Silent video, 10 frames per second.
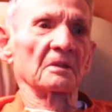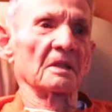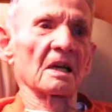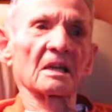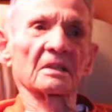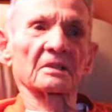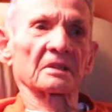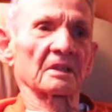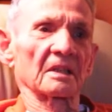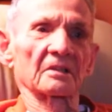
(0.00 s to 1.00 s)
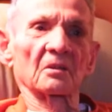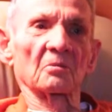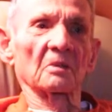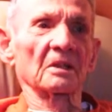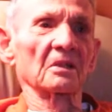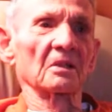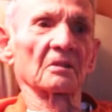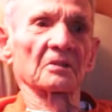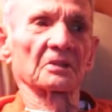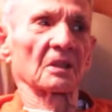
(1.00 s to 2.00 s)
nastiest SOB you
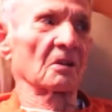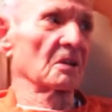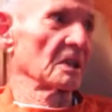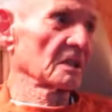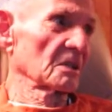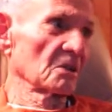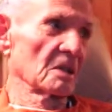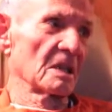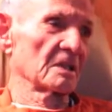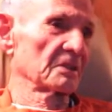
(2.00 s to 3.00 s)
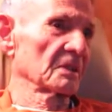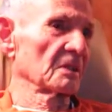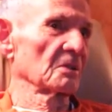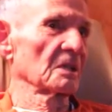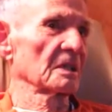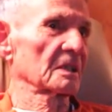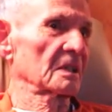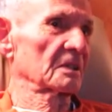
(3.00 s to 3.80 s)
ever saw and then go in there and sit on that